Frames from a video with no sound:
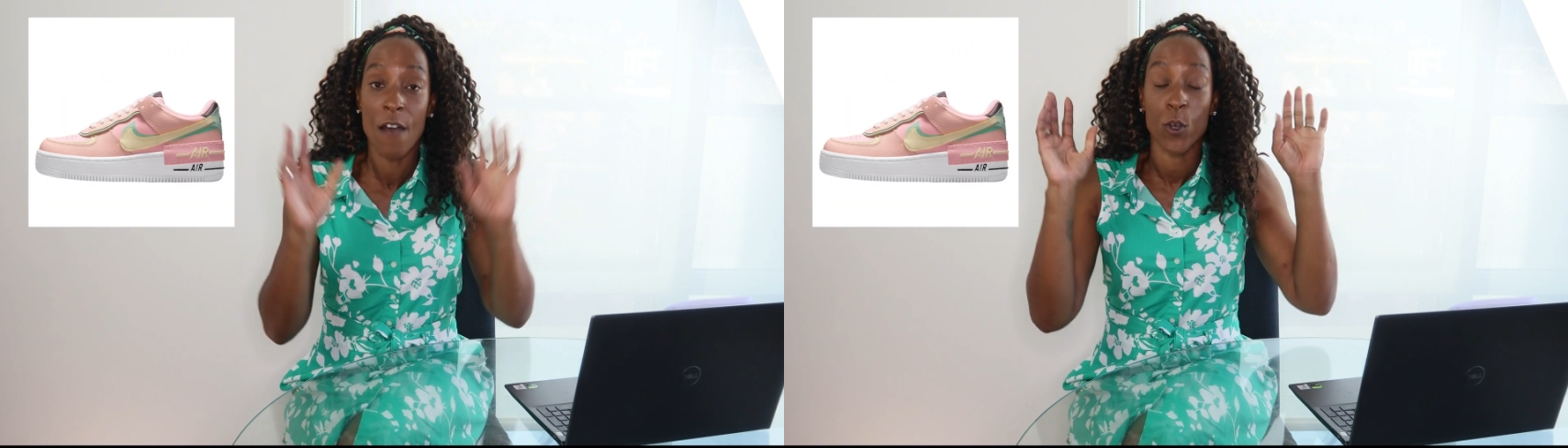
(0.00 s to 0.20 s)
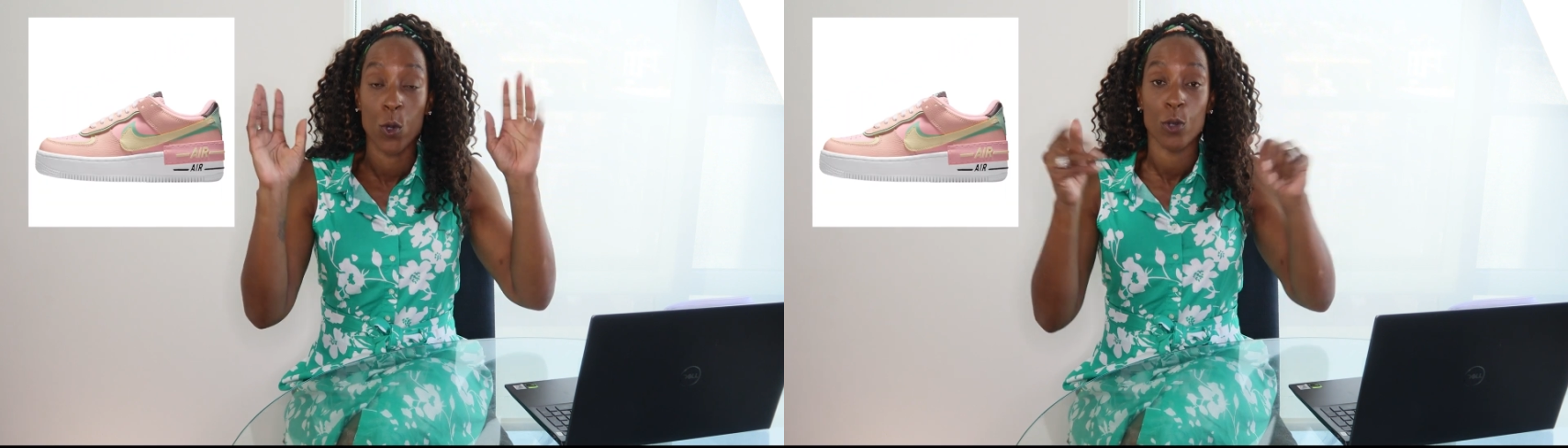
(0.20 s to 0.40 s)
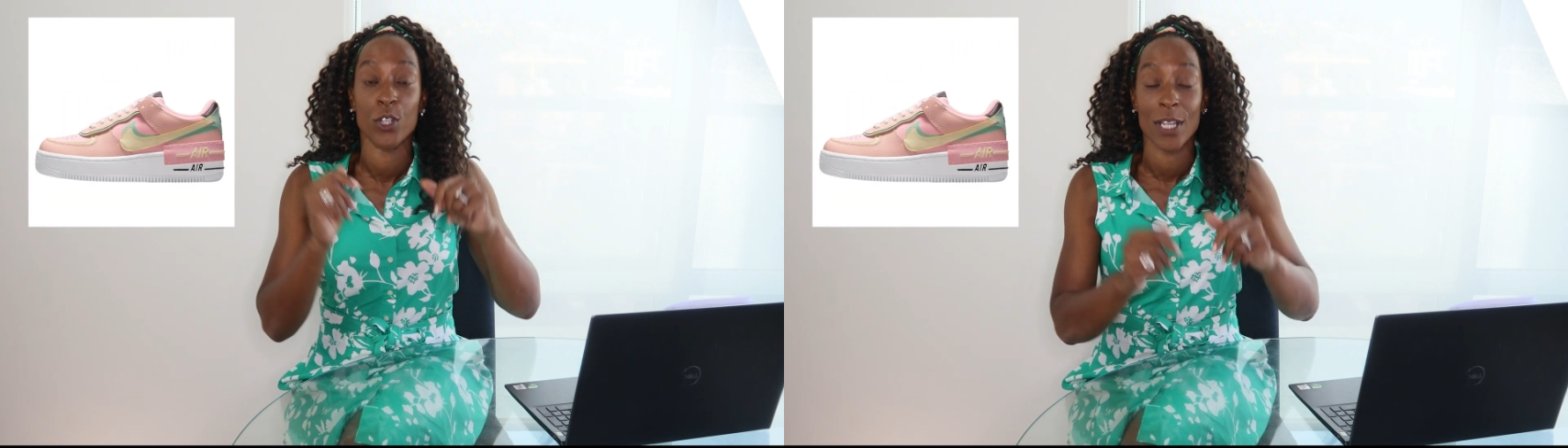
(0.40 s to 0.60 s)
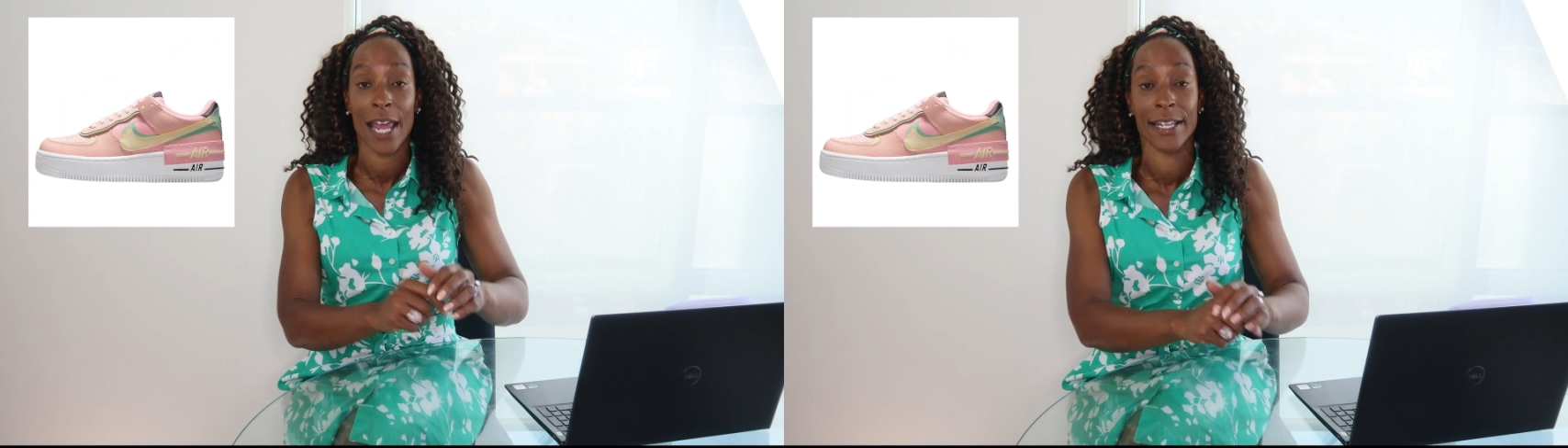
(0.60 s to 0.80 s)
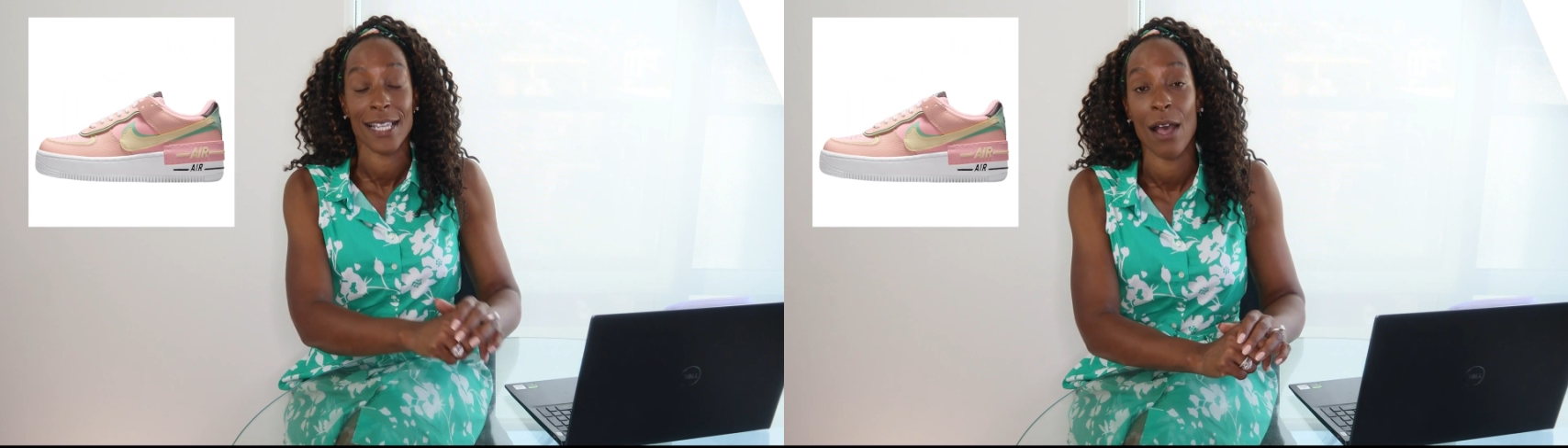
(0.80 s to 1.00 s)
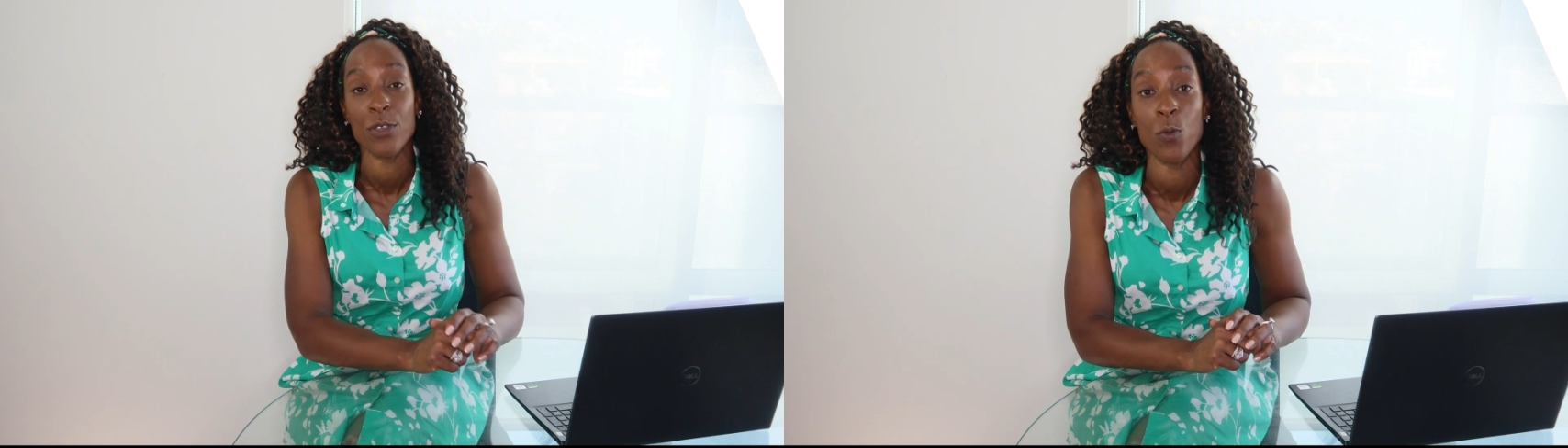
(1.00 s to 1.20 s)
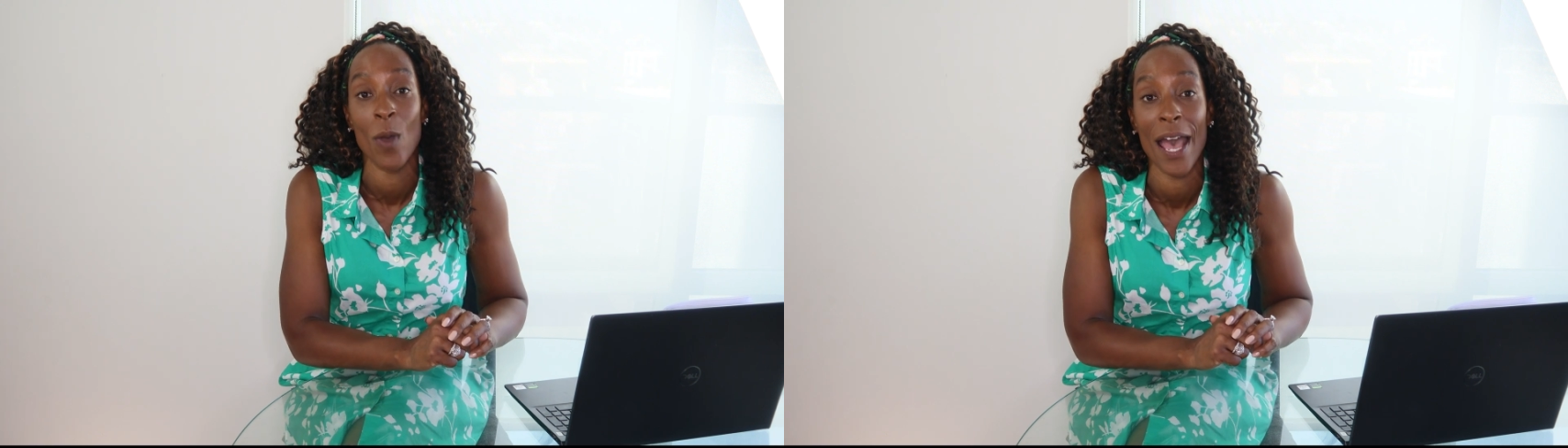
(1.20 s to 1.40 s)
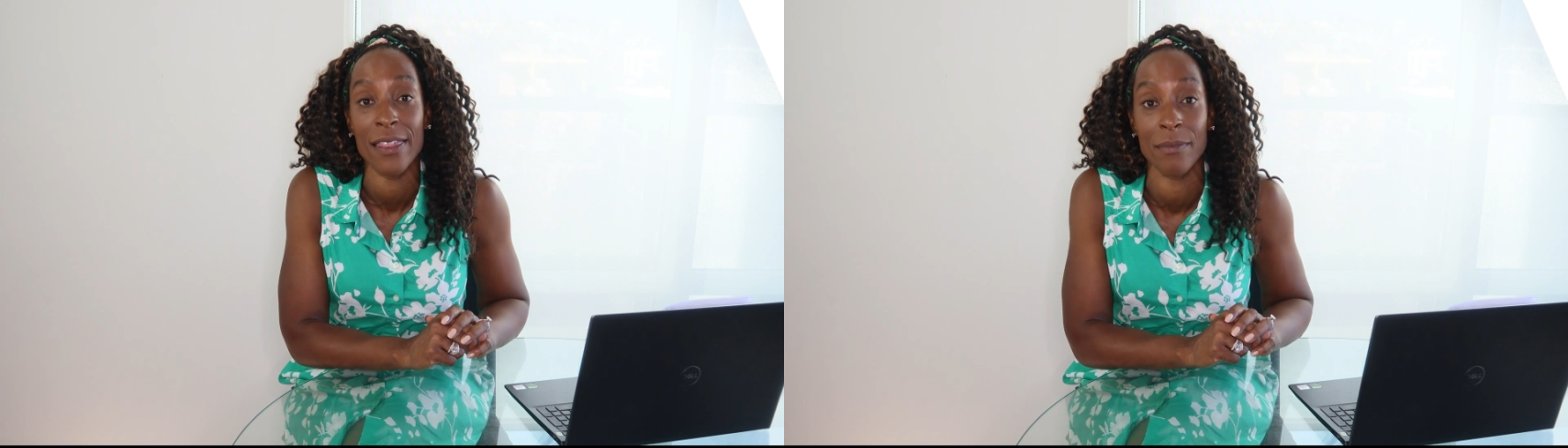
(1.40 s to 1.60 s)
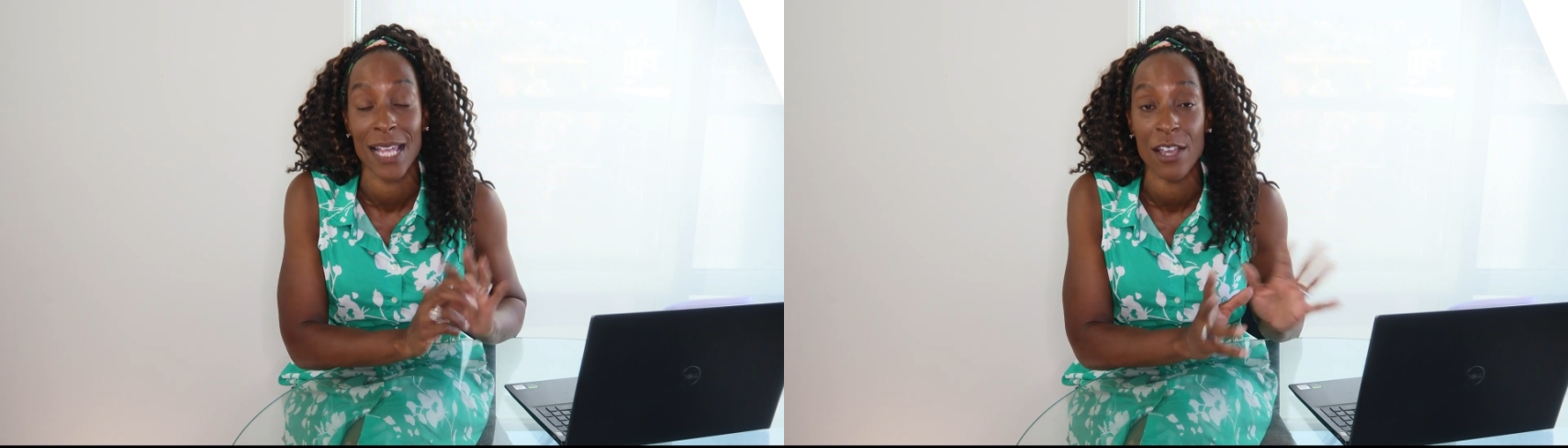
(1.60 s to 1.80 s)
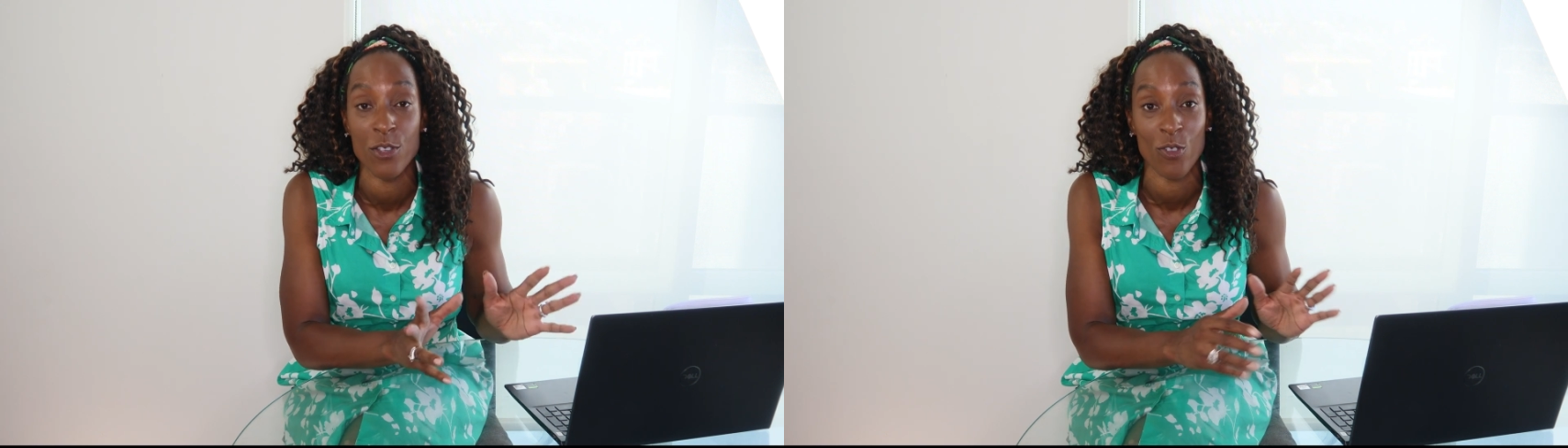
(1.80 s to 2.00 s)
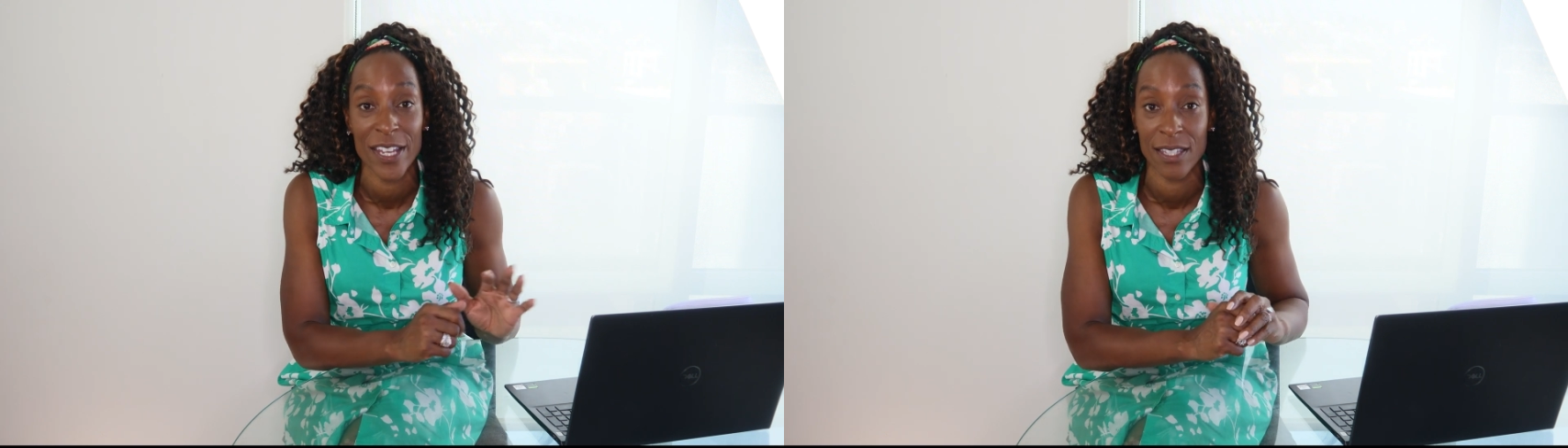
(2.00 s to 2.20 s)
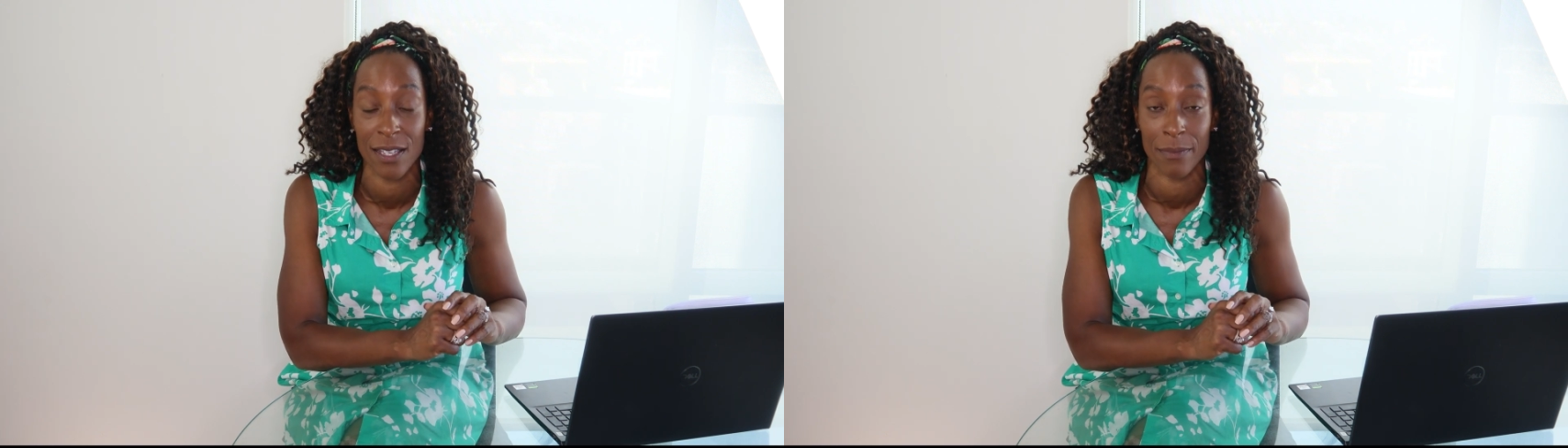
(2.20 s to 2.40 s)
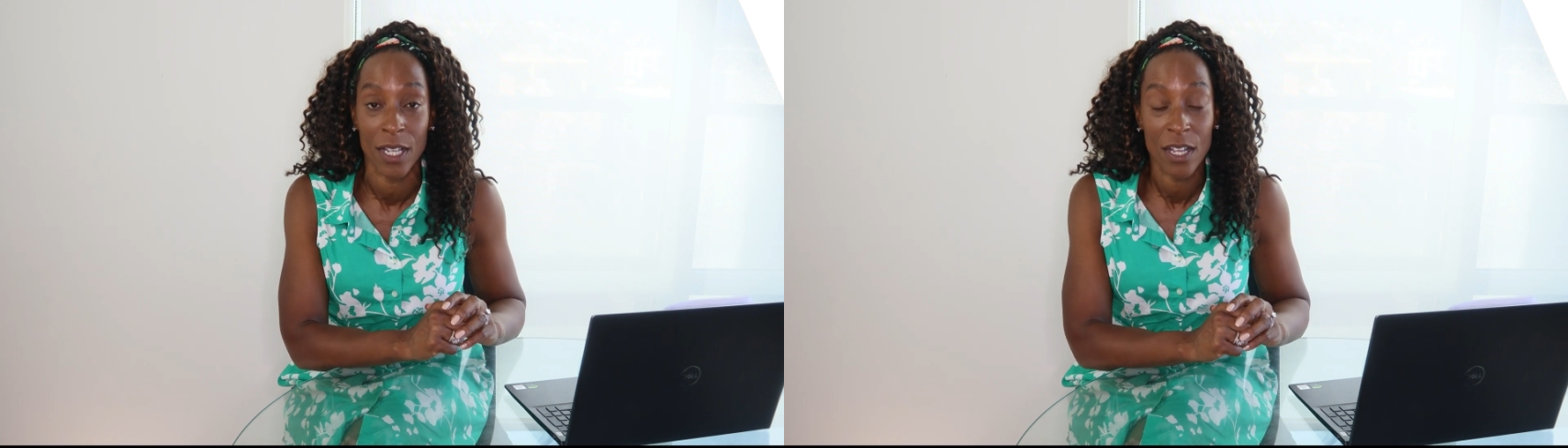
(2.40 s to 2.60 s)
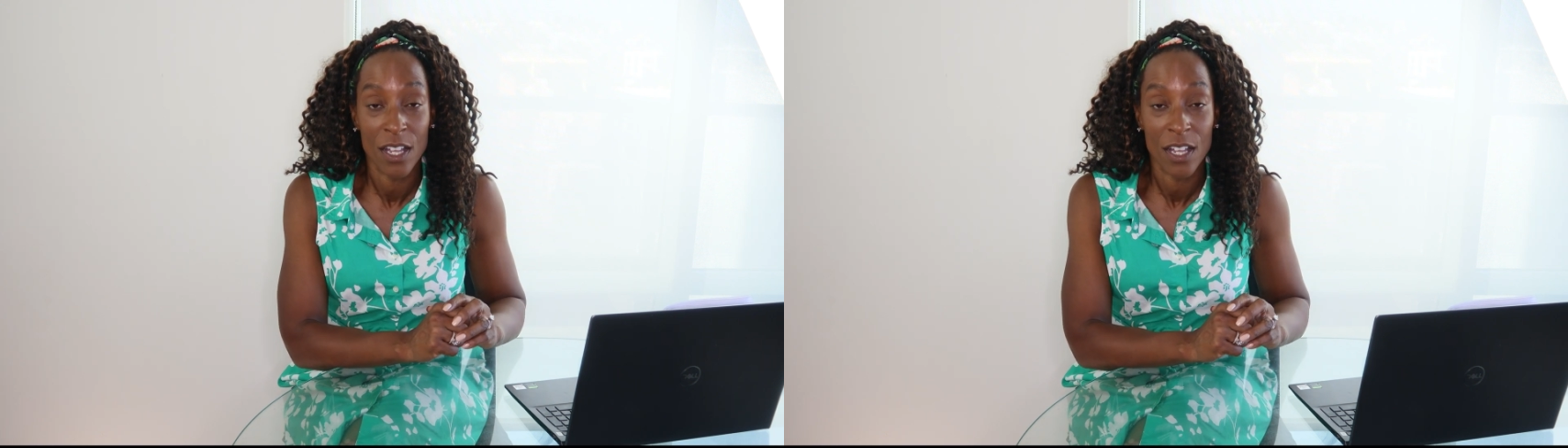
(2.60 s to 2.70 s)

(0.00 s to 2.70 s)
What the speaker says: Of course you can, it's how you wear them, it's how you dress them.